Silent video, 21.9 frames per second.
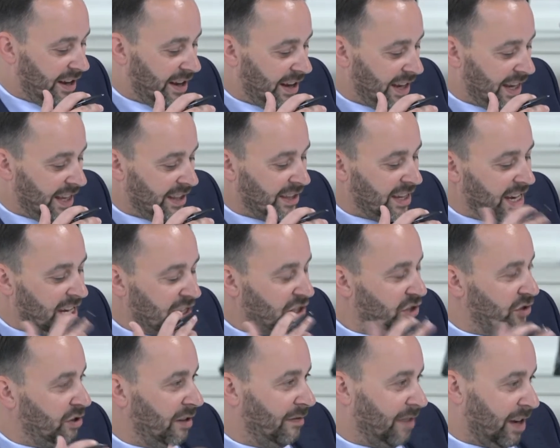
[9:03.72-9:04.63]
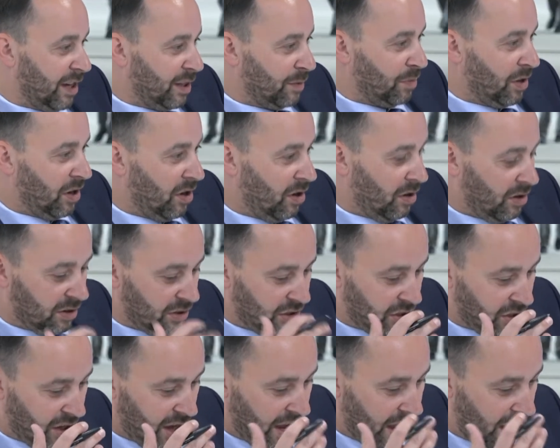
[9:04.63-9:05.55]
in the history of
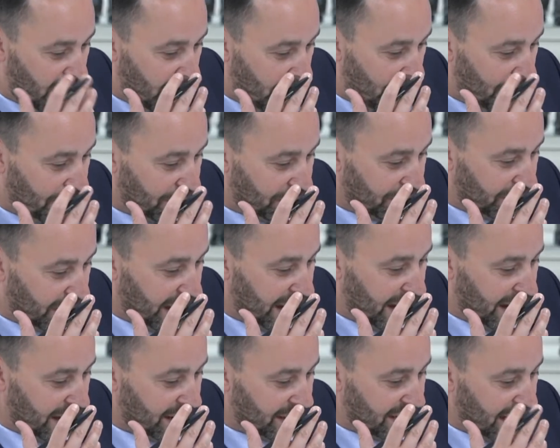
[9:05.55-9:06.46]
espionage in